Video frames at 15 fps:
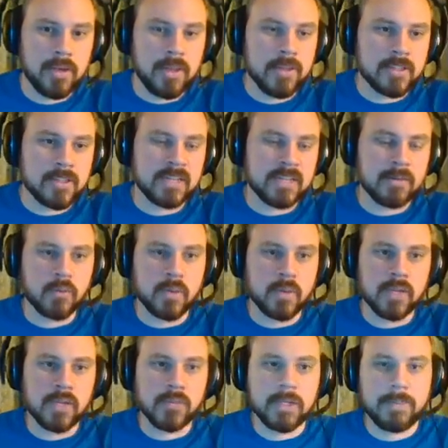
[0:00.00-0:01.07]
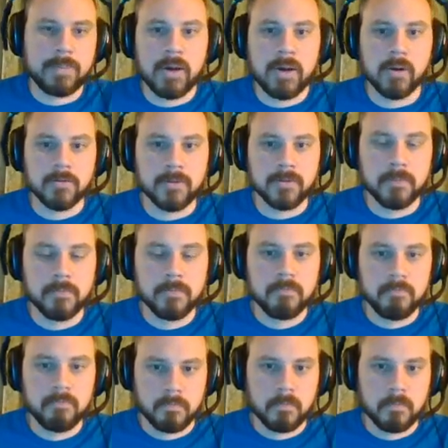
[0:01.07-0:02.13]
This is going to be really, really powerful.
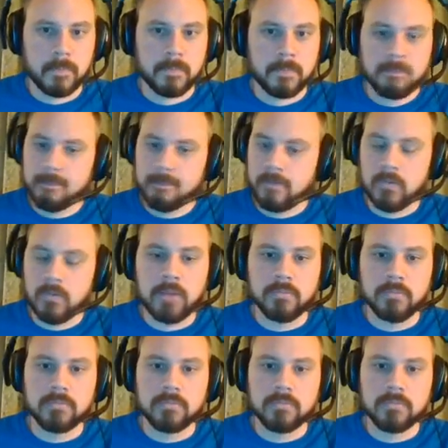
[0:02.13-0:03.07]
Well,